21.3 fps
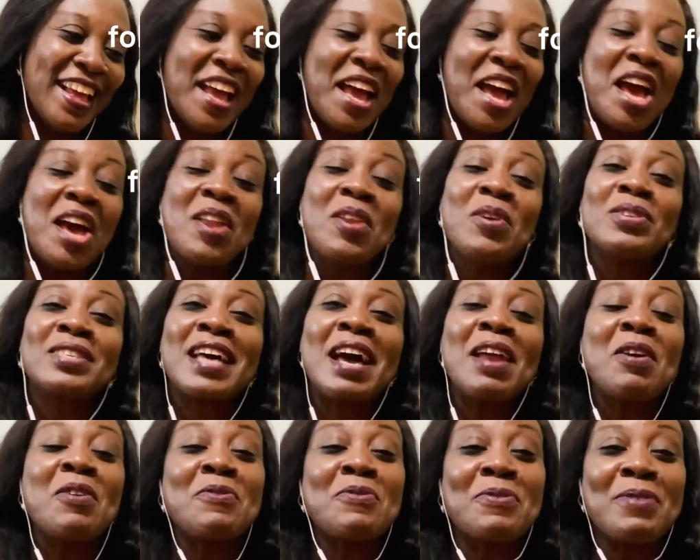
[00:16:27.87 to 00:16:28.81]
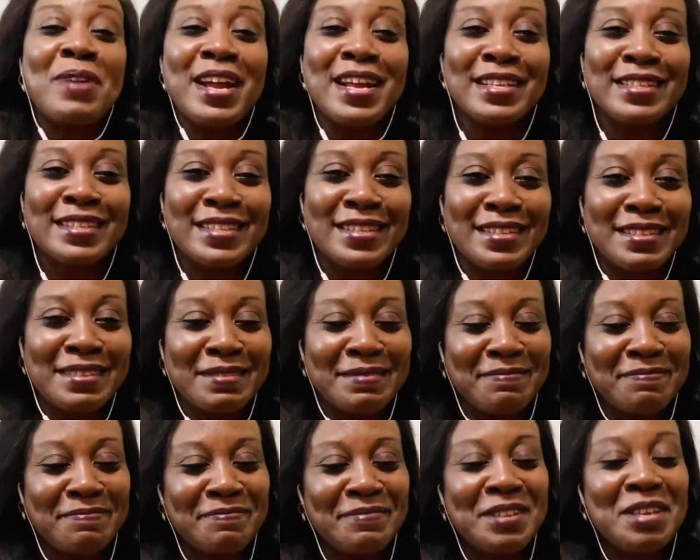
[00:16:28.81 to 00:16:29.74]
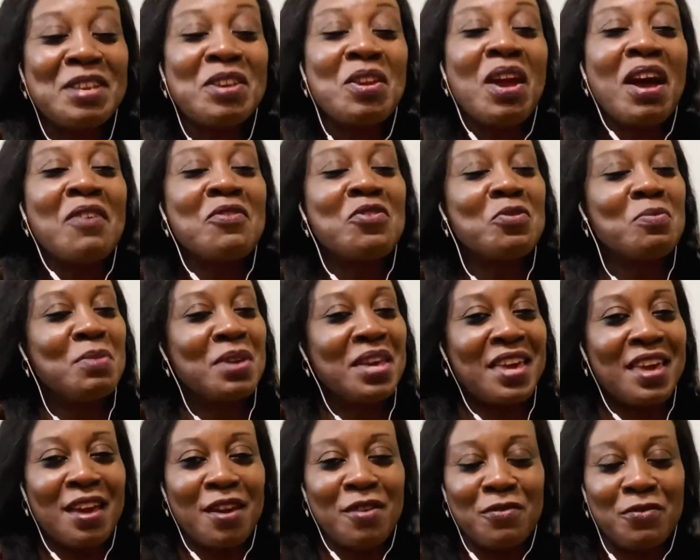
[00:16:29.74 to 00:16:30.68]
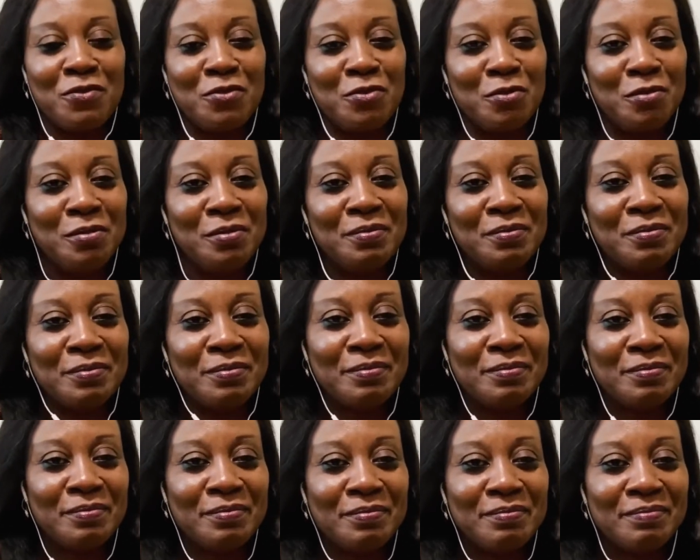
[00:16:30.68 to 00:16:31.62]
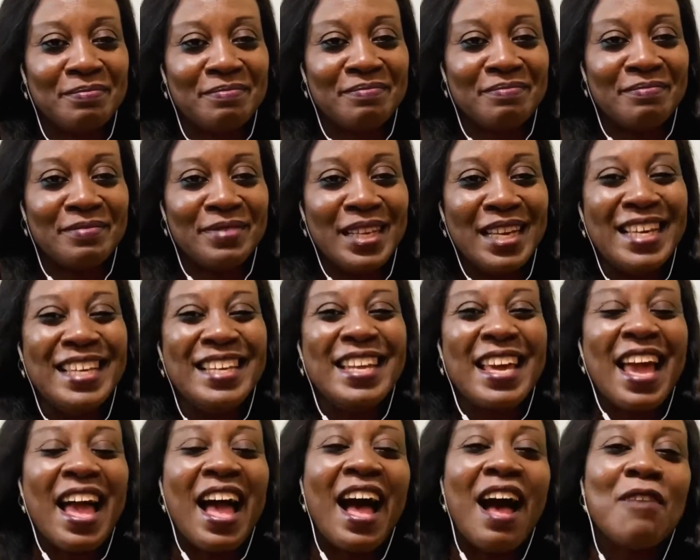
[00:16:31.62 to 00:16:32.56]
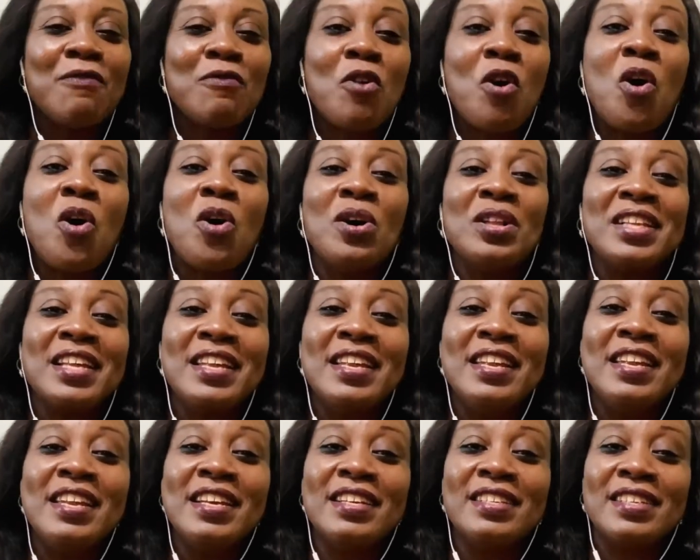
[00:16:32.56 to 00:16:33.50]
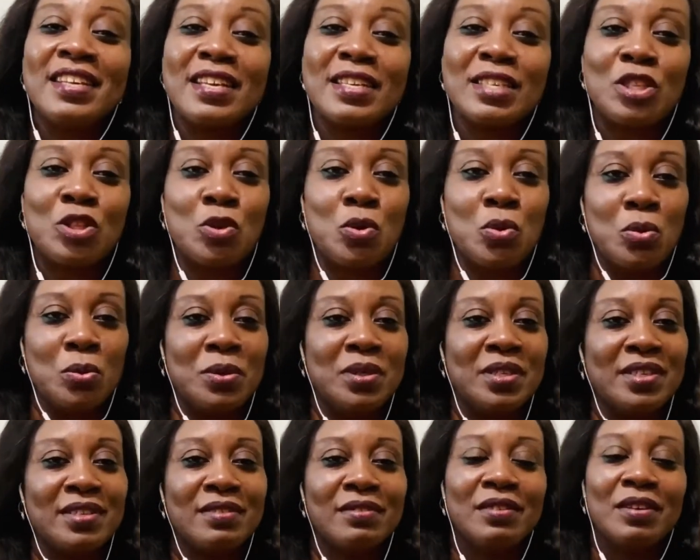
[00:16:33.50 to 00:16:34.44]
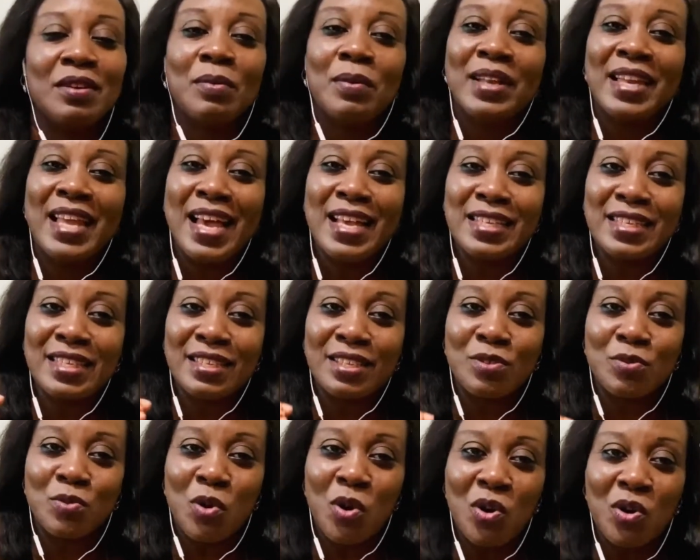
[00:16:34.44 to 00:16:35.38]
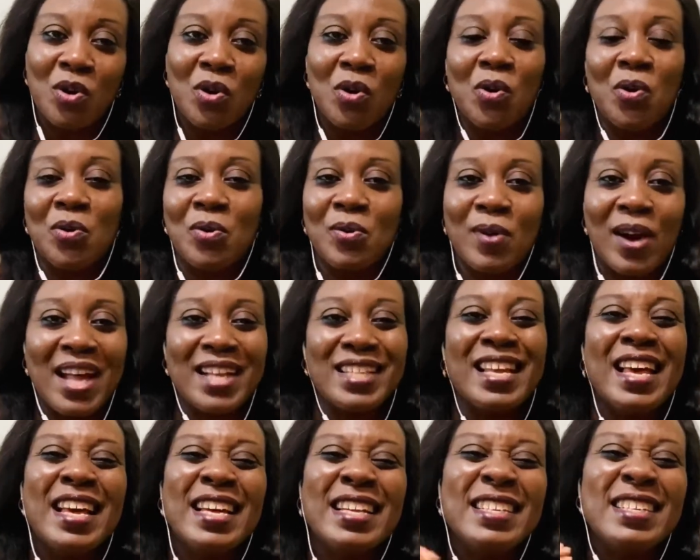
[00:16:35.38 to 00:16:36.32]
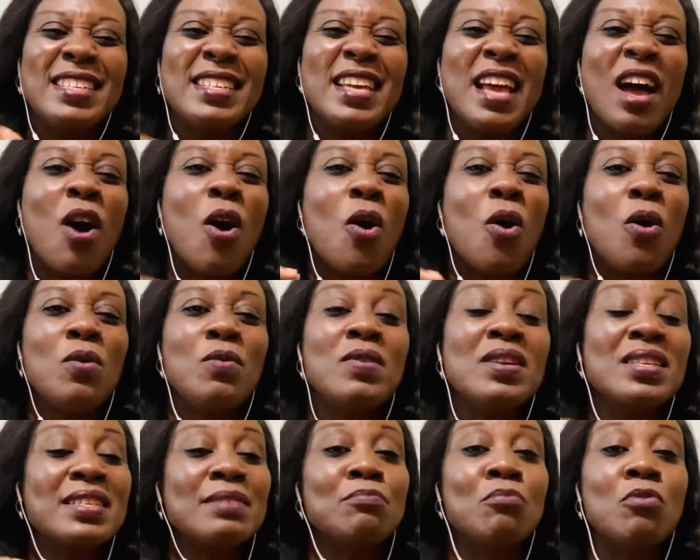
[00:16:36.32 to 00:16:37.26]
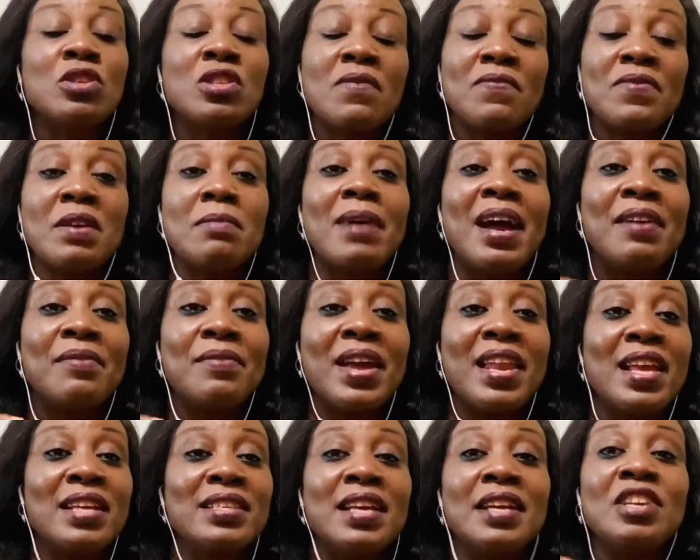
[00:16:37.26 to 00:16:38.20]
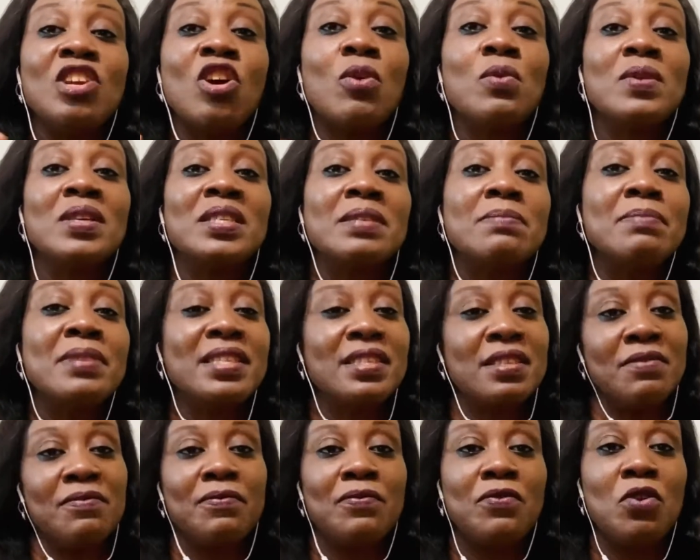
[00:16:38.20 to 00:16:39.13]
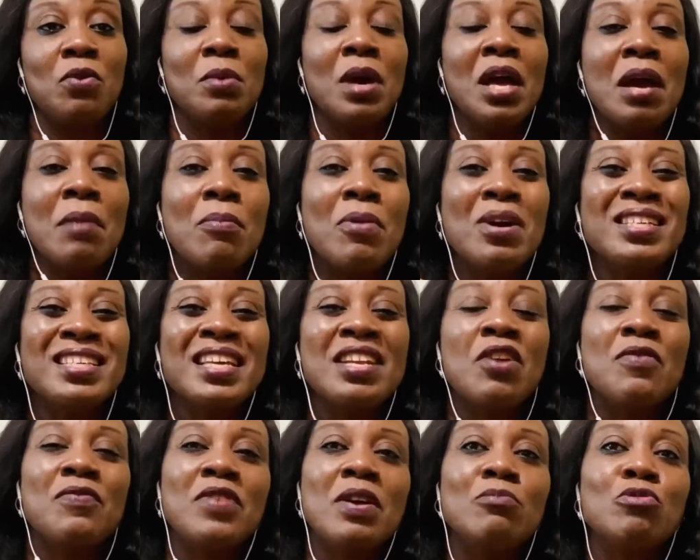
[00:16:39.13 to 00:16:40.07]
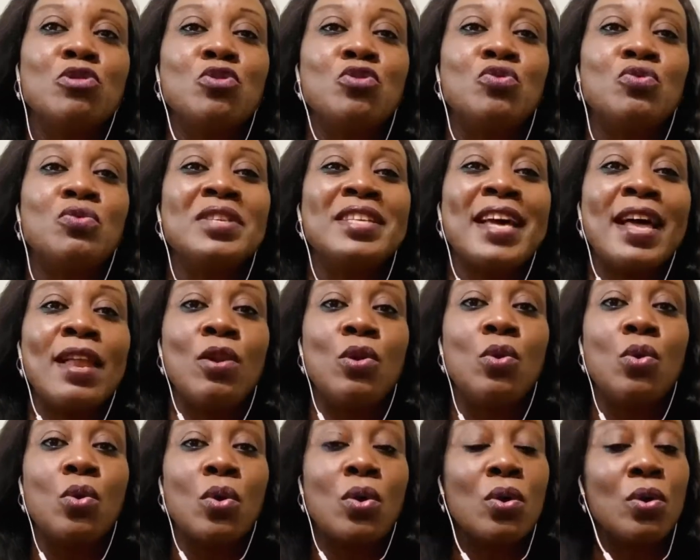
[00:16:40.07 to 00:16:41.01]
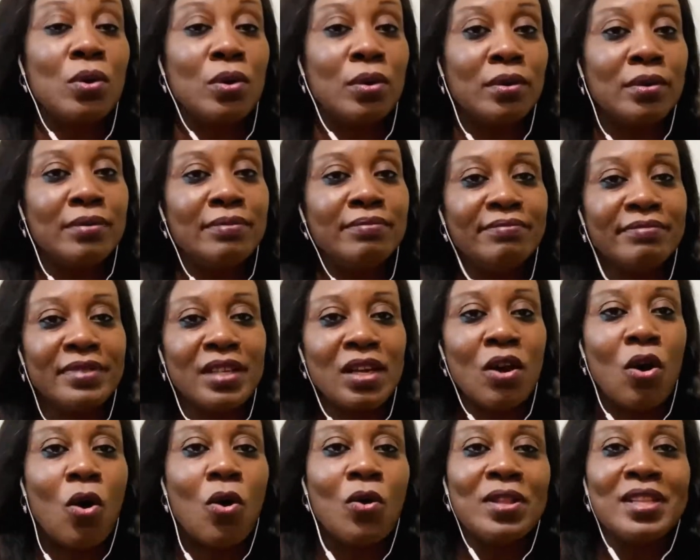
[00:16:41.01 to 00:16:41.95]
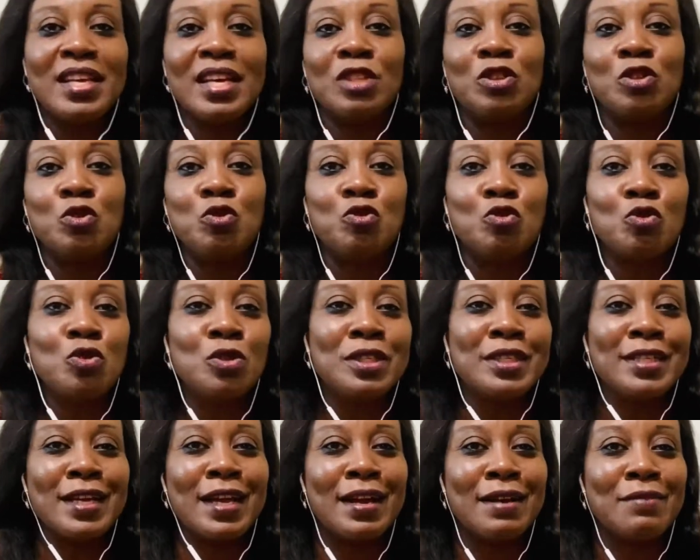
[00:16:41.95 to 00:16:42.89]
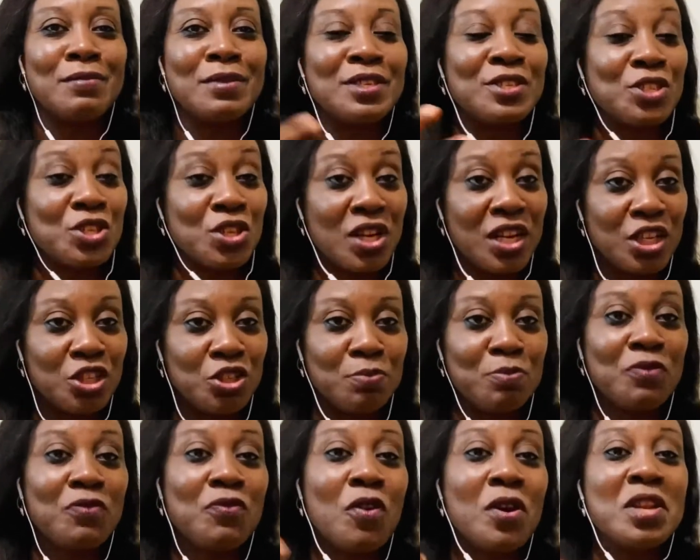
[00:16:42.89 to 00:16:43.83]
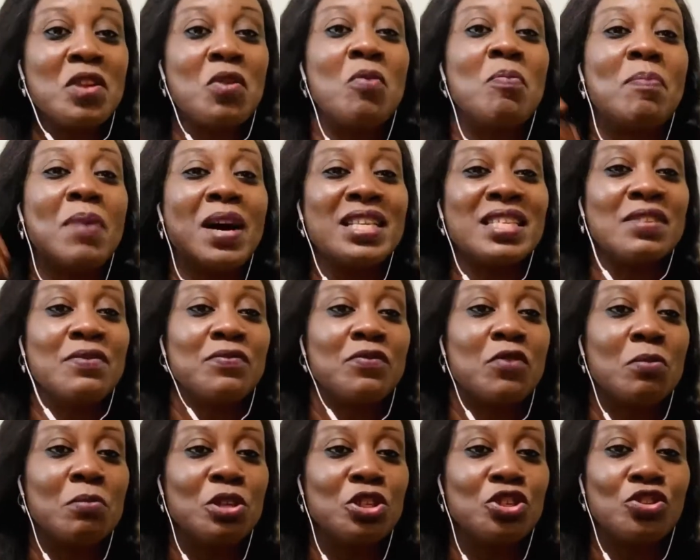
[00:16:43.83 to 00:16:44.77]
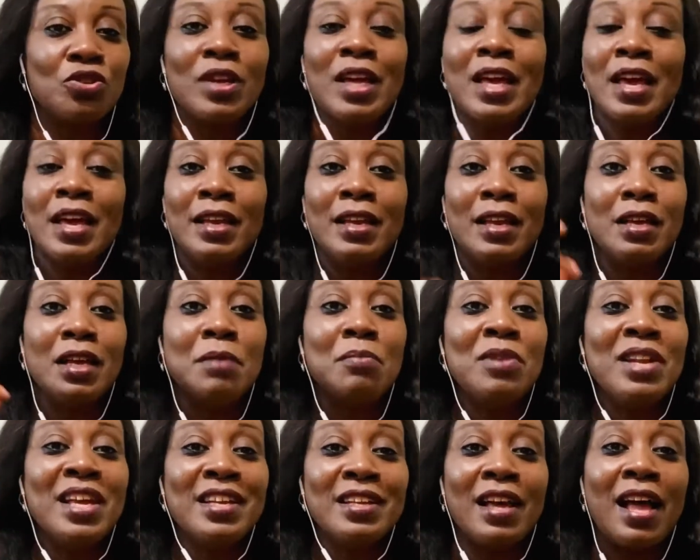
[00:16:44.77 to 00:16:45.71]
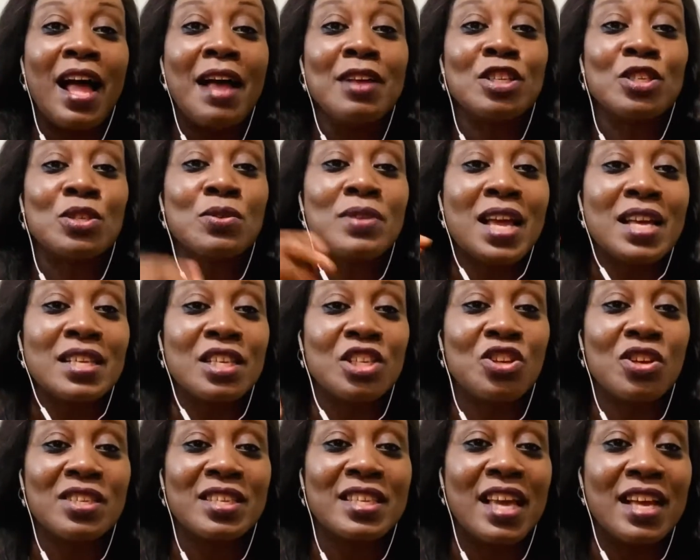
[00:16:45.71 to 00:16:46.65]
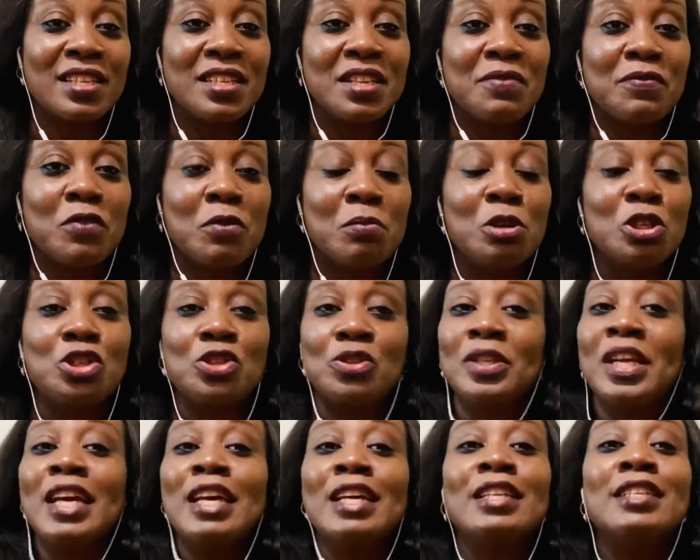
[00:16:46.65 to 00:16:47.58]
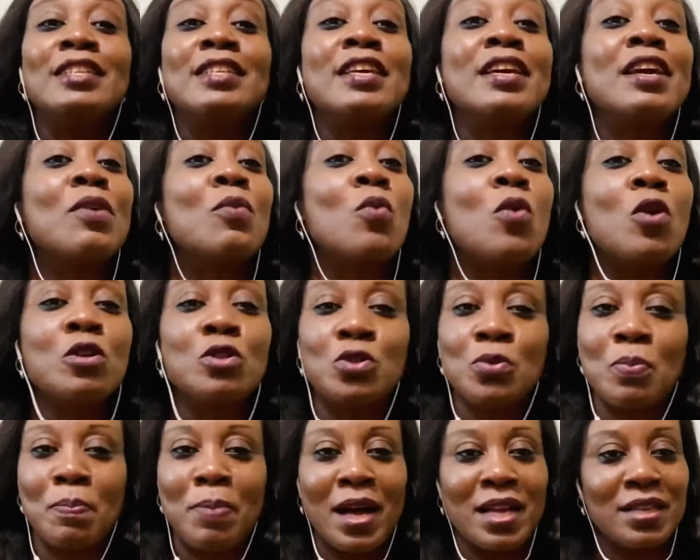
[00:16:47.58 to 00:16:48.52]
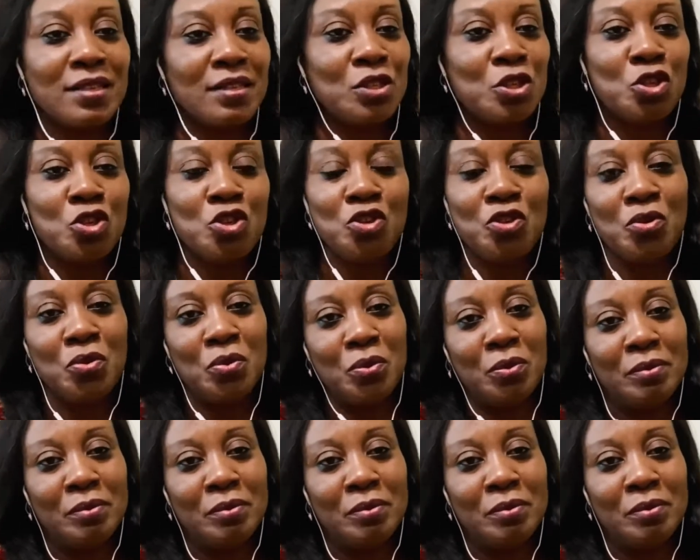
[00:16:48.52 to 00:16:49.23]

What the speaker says: Those kind of friends, you have to be careful. They have all the latest stories, whether it's wrong or right. They are always, most of them I realize that they're always misinformed. But instead of them to do their local or to do their research before they will pass information, immediately, as soon as they just get the information, they want to pass it to you.